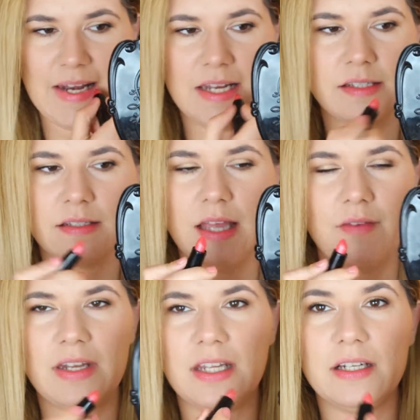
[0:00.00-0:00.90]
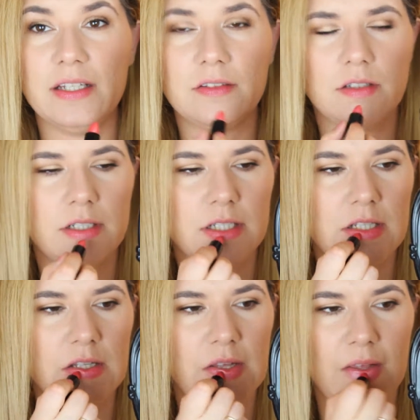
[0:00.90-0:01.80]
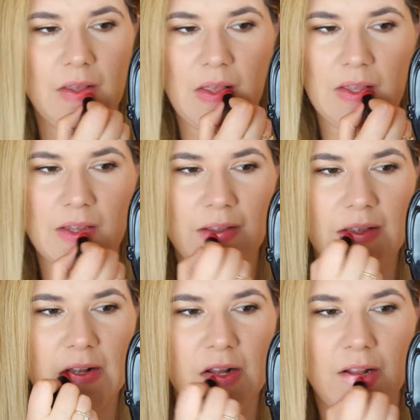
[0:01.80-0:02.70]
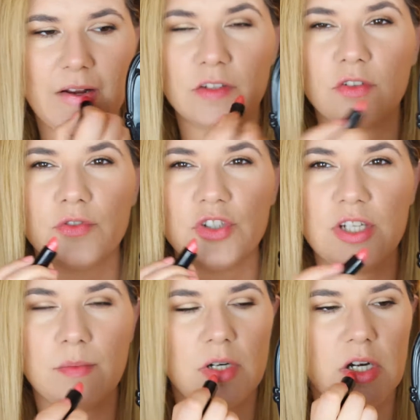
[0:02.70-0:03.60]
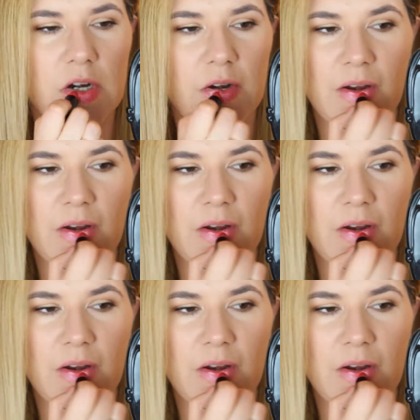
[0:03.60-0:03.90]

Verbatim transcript: It doesn't have any glitter in it. A lot of shimmer.